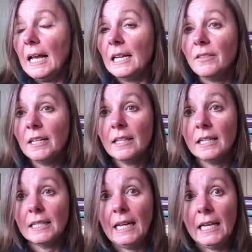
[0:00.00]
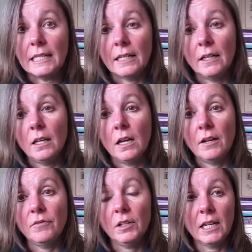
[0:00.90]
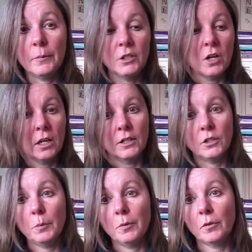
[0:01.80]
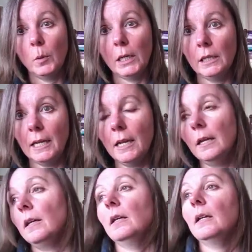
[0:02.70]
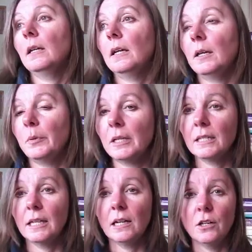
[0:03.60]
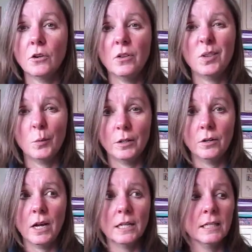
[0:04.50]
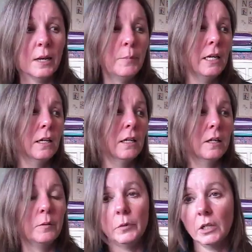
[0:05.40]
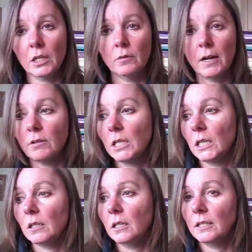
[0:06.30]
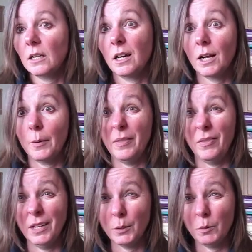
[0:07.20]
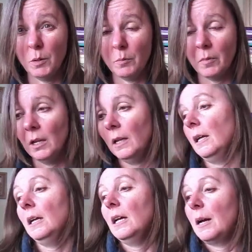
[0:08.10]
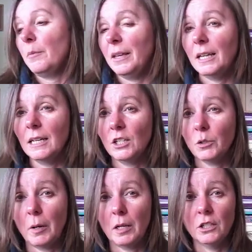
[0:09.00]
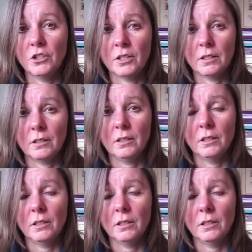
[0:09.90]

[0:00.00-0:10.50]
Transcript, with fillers: And I think that's it. I feel like I've been talking super quickly. And plus then I know that the window guy's coming and I'm looking around here and he's got to come in this room. I'm thinking I should probably just